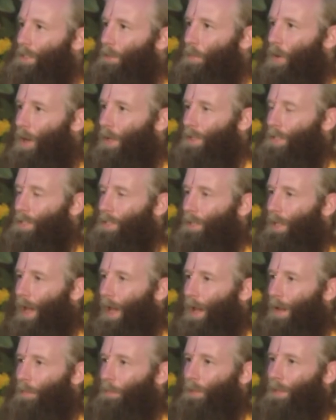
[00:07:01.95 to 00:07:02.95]
him on his
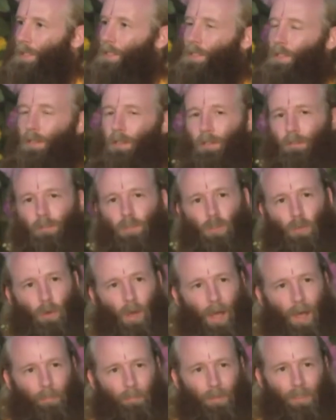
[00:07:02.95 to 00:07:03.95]
lap, and he's so
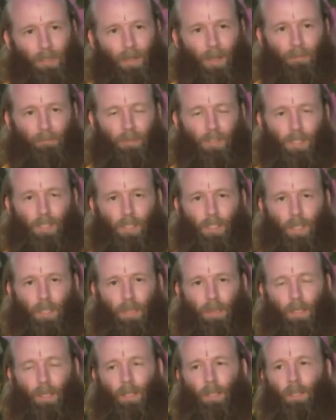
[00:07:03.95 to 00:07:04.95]
happy to have his
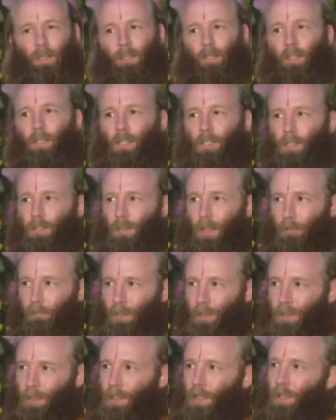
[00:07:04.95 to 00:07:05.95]
son there. He's
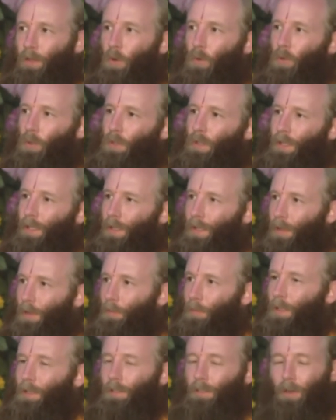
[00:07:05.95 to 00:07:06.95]
lovingly holding
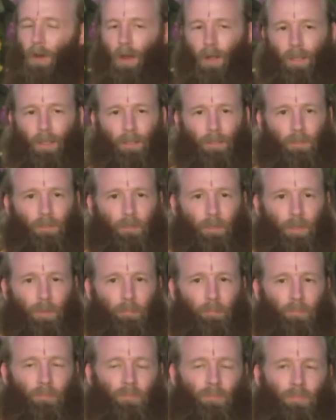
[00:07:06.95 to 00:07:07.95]
him and talking to
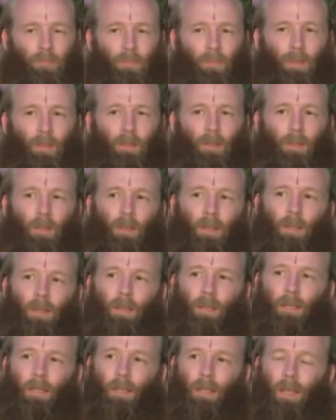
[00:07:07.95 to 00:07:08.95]
him.
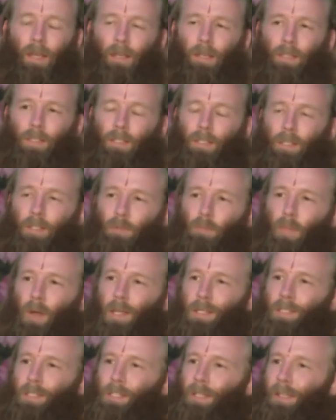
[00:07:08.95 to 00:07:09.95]
And he says,
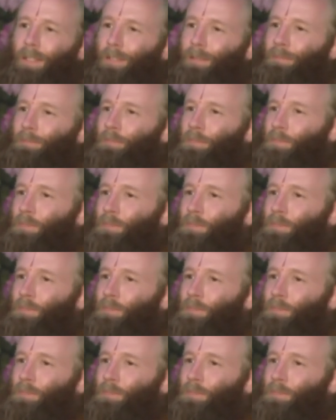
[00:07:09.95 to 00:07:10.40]
"My son,